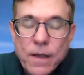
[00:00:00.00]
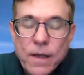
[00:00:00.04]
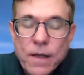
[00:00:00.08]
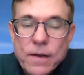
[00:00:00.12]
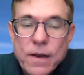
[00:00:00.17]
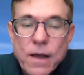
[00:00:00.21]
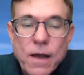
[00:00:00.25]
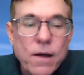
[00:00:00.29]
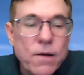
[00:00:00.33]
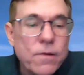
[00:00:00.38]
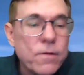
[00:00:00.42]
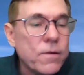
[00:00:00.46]

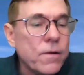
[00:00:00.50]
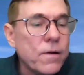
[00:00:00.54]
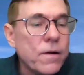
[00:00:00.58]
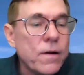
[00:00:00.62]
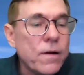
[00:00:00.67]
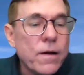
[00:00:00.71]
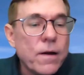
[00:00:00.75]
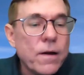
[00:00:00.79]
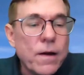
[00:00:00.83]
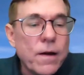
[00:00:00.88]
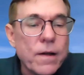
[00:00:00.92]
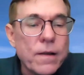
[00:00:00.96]
Now,
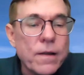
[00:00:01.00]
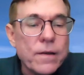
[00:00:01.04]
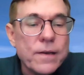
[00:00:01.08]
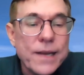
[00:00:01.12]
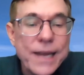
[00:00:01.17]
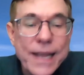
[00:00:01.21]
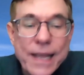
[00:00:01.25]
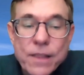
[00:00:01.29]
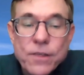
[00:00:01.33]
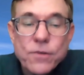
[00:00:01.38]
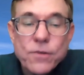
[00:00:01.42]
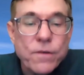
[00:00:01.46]

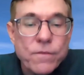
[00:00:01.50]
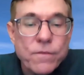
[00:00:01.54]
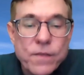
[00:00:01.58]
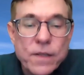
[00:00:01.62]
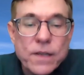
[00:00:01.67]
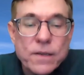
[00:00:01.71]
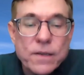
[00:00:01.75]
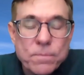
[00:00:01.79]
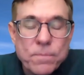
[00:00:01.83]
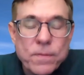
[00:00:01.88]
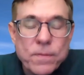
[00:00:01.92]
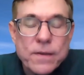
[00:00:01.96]
neither of
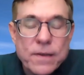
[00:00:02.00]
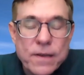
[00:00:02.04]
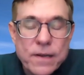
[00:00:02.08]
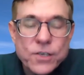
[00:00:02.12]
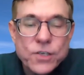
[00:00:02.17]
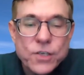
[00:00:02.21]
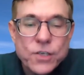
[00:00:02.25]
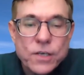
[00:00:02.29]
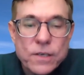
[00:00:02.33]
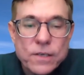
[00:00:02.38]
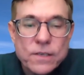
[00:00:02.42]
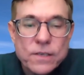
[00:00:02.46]
these
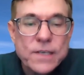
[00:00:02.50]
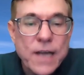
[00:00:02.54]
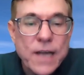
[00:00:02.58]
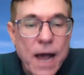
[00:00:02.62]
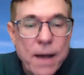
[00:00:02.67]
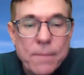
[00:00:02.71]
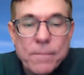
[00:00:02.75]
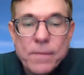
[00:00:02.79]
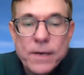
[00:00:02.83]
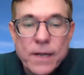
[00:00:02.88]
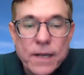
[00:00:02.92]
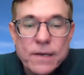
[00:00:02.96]
positions
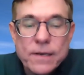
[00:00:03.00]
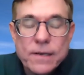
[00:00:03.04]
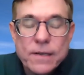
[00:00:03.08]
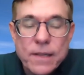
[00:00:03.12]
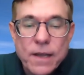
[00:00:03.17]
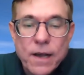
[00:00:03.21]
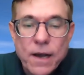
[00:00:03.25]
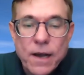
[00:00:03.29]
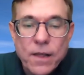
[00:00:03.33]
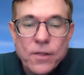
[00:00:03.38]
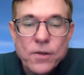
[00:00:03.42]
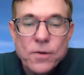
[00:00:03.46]
dominates
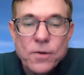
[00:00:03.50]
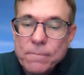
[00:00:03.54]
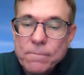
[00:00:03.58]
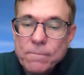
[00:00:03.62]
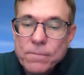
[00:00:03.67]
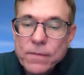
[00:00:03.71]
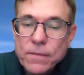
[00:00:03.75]
the other.